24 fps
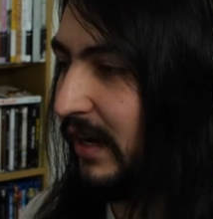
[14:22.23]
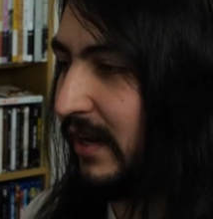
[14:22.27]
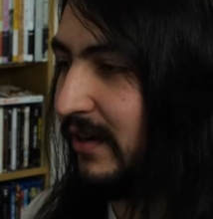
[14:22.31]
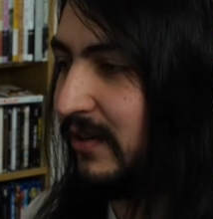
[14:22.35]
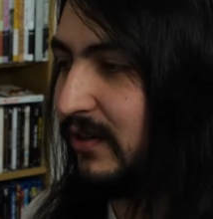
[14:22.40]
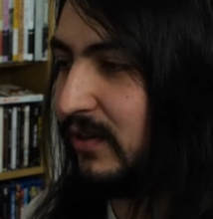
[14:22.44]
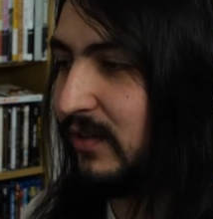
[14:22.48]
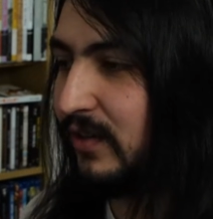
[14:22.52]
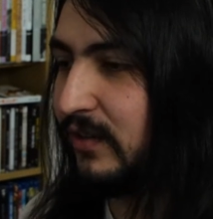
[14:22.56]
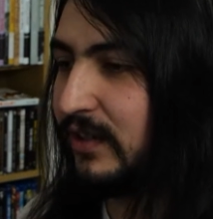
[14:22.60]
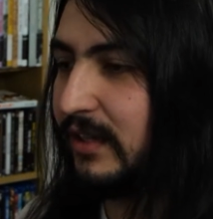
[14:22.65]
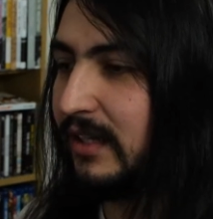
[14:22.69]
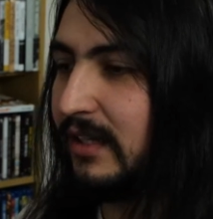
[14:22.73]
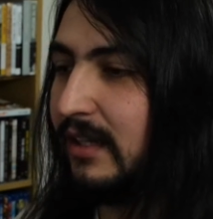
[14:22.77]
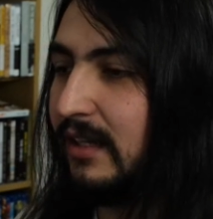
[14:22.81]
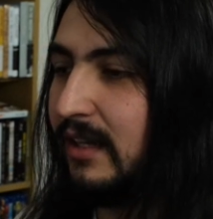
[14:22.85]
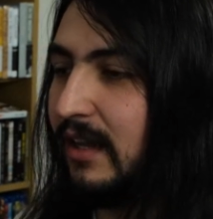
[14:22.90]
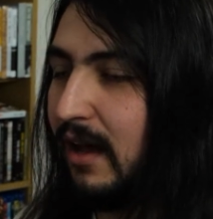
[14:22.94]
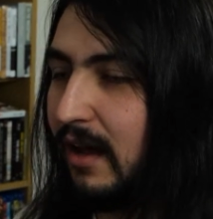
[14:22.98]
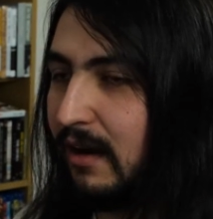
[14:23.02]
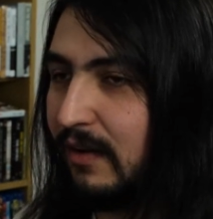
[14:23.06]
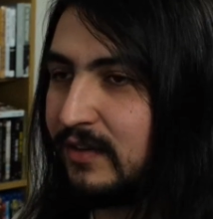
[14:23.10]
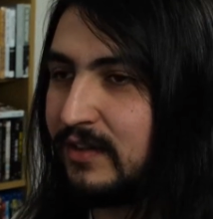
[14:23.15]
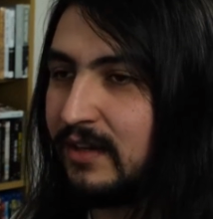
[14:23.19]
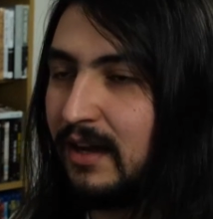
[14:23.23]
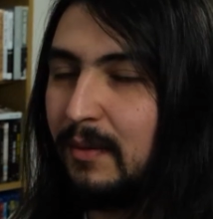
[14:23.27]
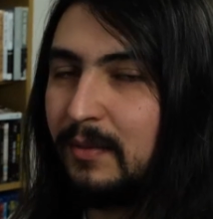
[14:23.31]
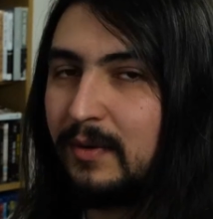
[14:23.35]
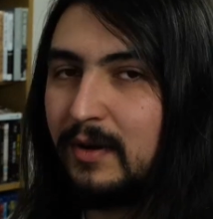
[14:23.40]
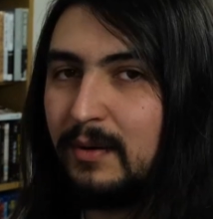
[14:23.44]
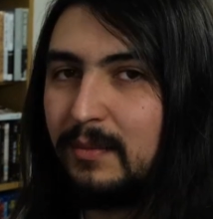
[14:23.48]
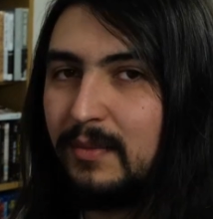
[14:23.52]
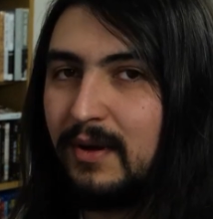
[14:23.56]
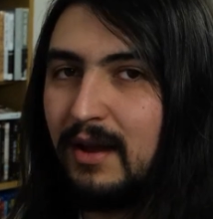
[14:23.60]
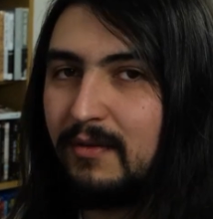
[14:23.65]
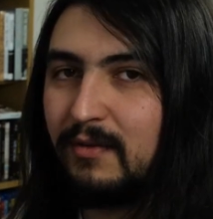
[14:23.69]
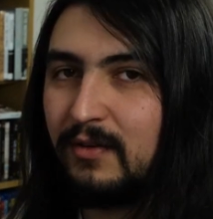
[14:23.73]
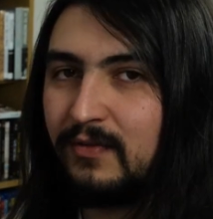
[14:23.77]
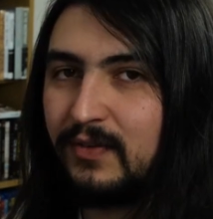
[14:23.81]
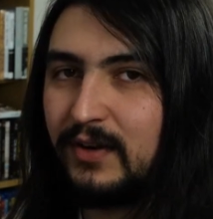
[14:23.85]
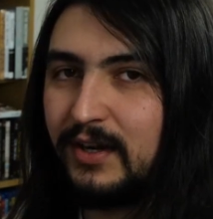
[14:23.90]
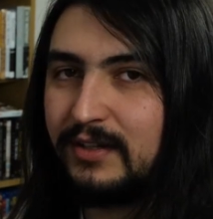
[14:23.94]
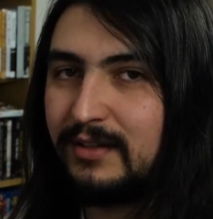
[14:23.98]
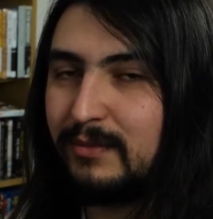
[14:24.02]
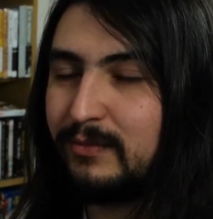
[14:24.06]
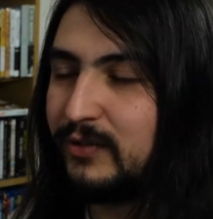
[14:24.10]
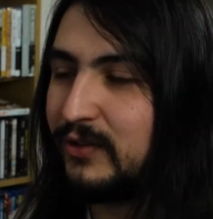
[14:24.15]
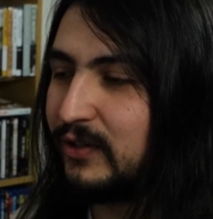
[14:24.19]
I know there's a lot of Top Gun Maverick
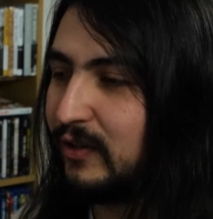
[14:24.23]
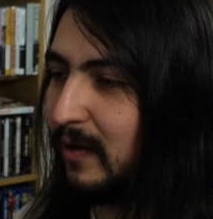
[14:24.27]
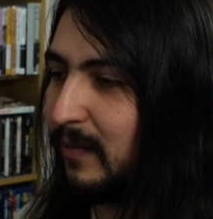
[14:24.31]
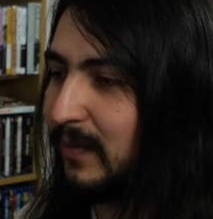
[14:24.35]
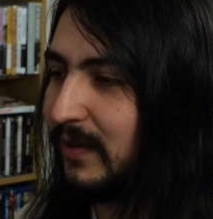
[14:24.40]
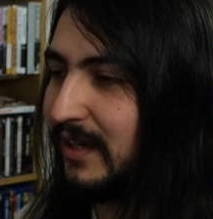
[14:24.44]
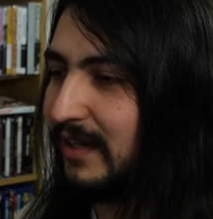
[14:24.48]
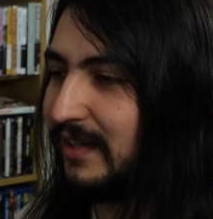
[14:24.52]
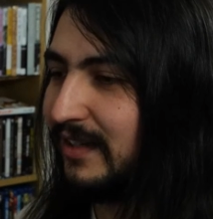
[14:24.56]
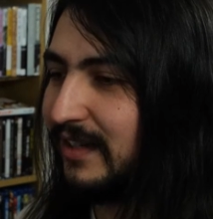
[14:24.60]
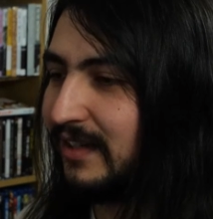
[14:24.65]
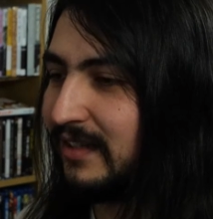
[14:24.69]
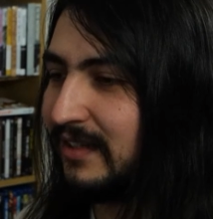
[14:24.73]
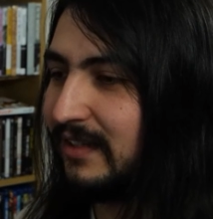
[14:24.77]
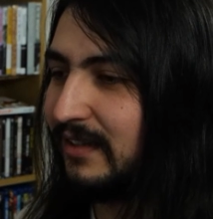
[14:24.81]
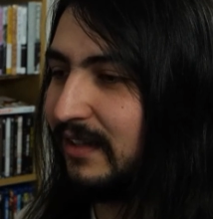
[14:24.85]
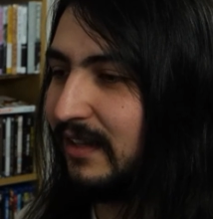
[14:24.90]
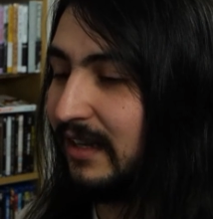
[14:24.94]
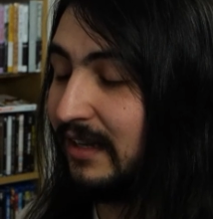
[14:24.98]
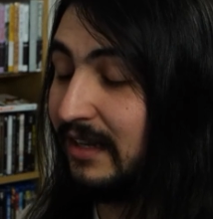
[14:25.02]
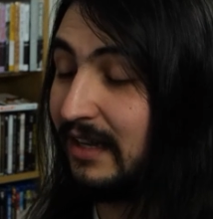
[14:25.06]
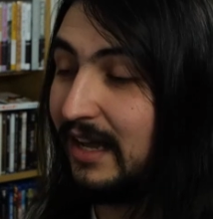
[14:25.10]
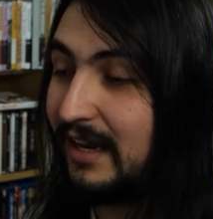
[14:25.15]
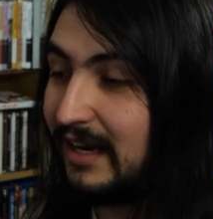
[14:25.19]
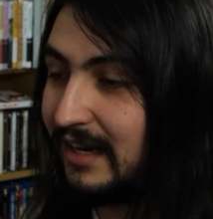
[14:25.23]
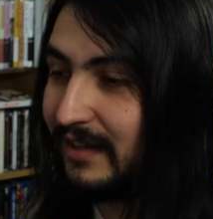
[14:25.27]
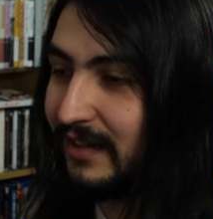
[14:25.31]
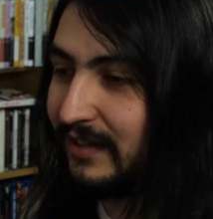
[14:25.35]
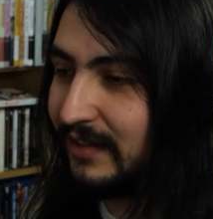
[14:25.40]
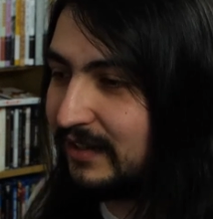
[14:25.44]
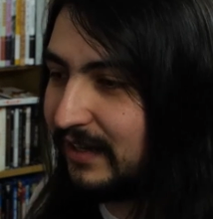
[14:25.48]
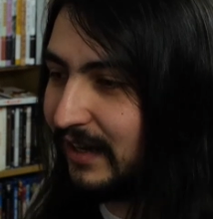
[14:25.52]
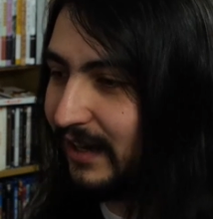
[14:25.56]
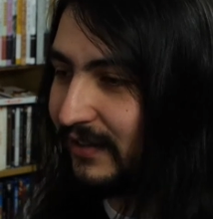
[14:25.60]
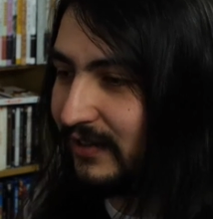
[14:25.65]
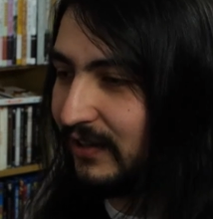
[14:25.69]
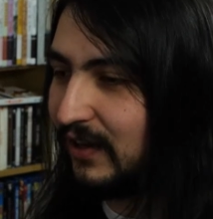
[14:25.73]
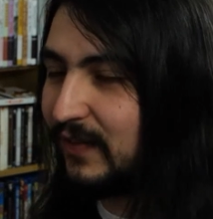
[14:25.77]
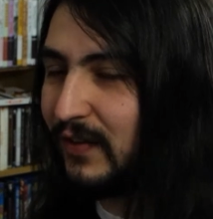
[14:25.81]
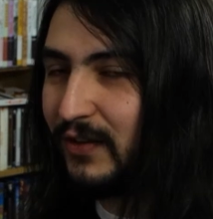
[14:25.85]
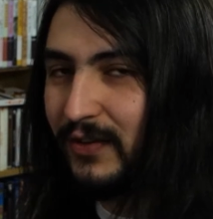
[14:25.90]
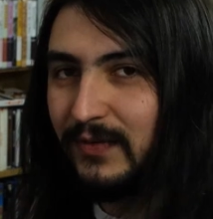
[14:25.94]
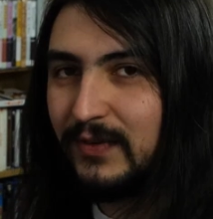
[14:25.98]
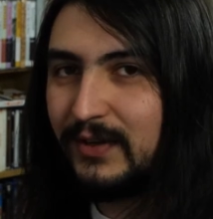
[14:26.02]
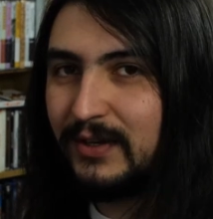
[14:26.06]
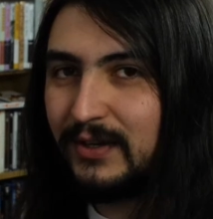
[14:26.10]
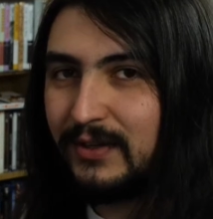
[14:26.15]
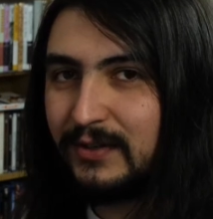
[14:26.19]
fans. I'm sure I'm going to get a lot of dislikes on
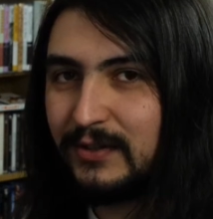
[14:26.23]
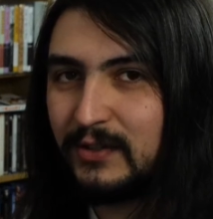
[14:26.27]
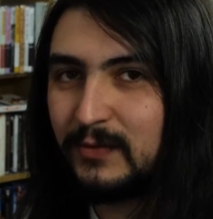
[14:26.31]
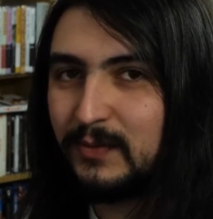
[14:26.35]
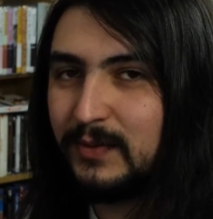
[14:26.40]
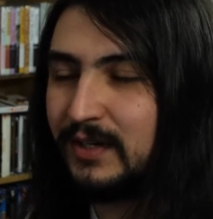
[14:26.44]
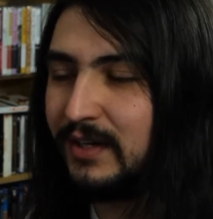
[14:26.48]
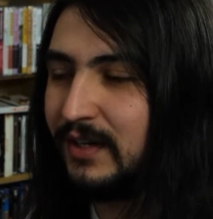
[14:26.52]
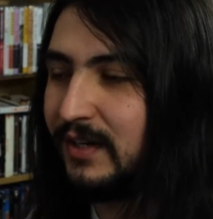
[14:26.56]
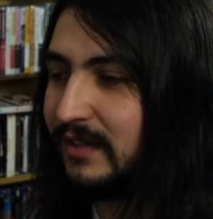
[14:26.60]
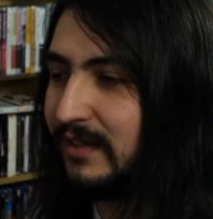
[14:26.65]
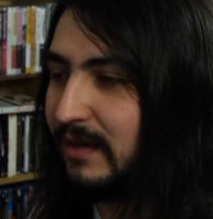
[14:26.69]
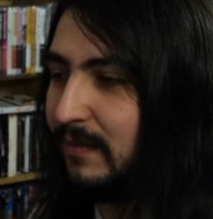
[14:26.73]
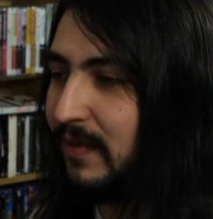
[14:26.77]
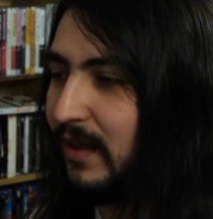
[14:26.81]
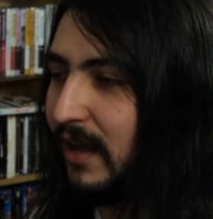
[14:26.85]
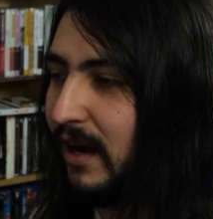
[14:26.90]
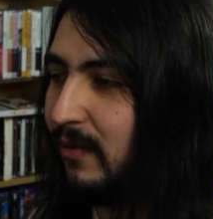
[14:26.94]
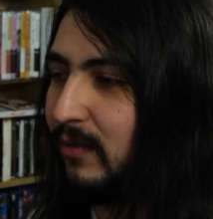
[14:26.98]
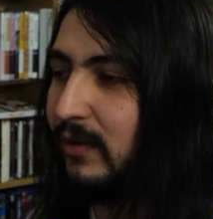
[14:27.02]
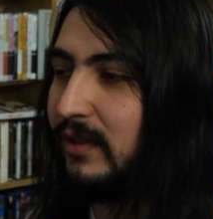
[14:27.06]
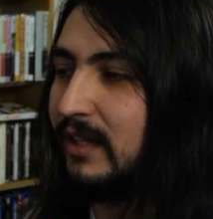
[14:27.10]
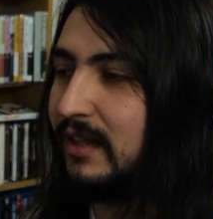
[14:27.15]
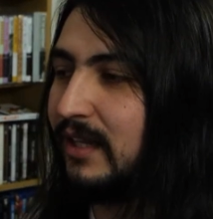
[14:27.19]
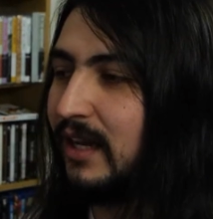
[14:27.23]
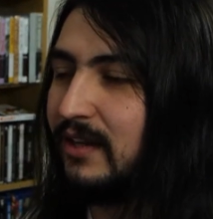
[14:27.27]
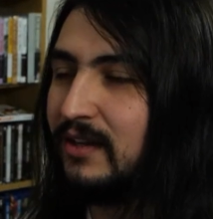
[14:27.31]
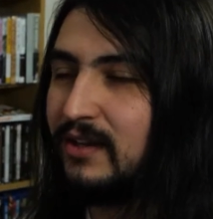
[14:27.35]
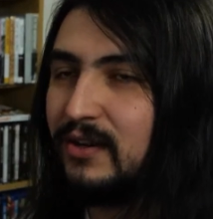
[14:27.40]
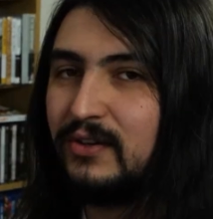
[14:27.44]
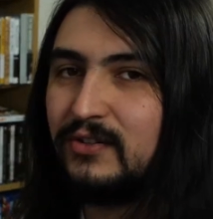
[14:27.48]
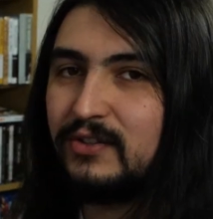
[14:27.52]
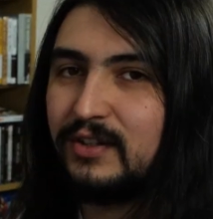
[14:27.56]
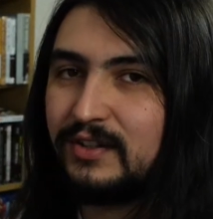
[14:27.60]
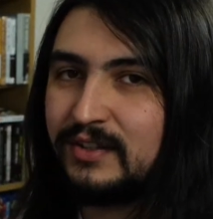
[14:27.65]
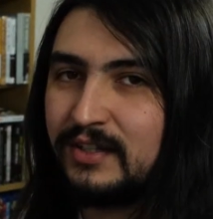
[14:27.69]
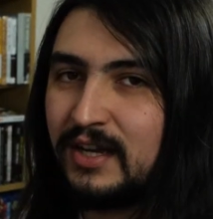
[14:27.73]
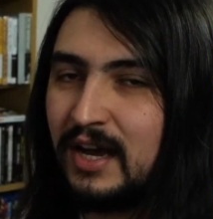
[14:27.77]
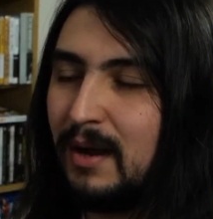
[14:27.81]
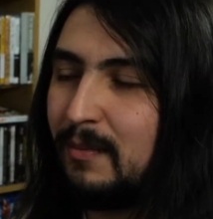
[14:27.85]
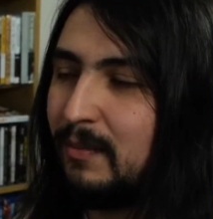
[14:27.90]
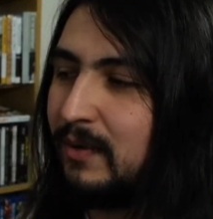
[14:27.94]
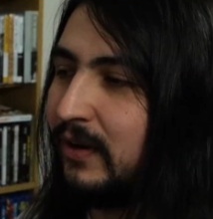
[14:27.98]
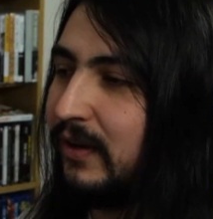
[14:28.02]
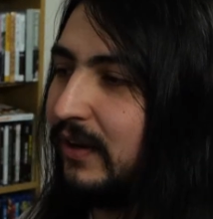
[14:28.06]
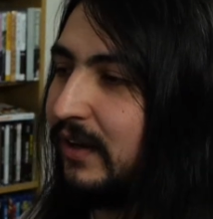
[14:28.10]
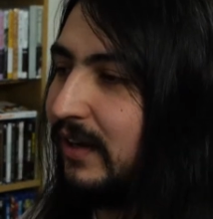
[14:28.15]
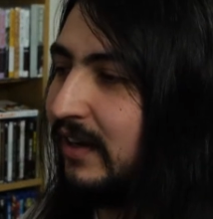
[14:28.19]
this video just because I'm not really that huge on
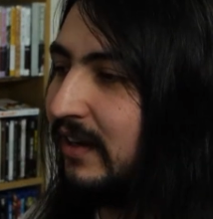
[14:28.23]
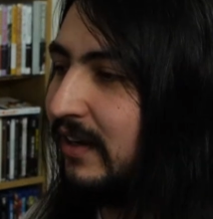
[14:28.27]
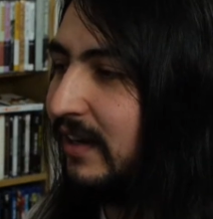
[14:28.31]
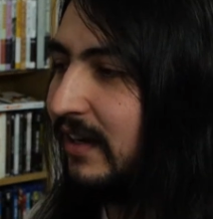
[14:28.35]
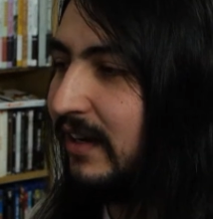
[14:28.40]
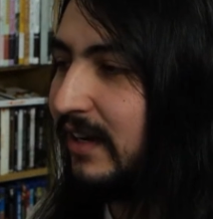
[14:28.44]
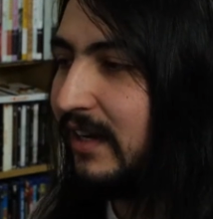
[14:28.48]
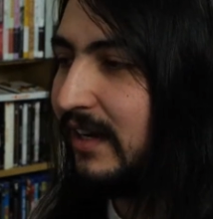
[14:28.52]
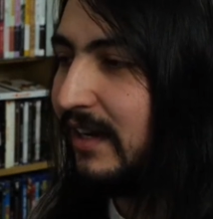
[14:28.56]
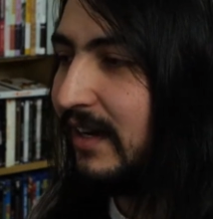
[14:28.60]
Top Gun.